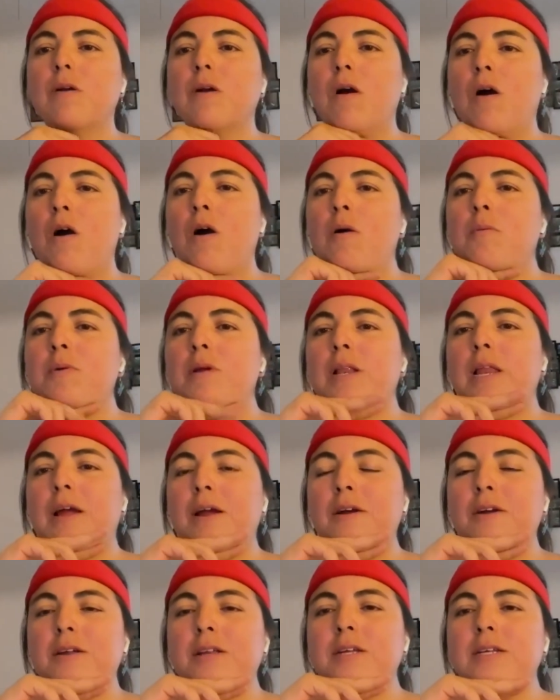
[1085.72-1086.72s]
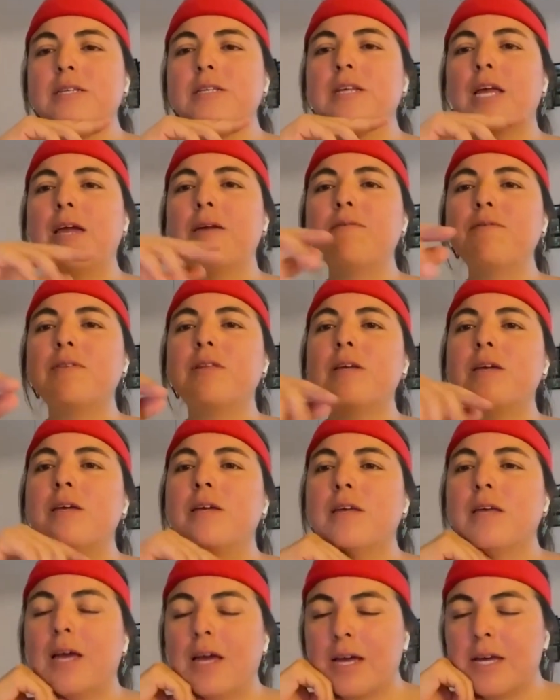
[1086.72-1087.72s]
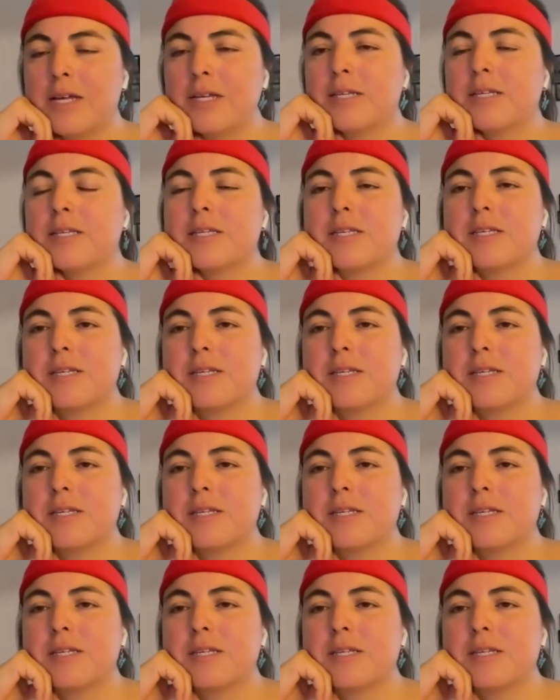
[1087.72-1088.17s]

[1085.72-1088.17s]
Calm, clarity, safety, yes.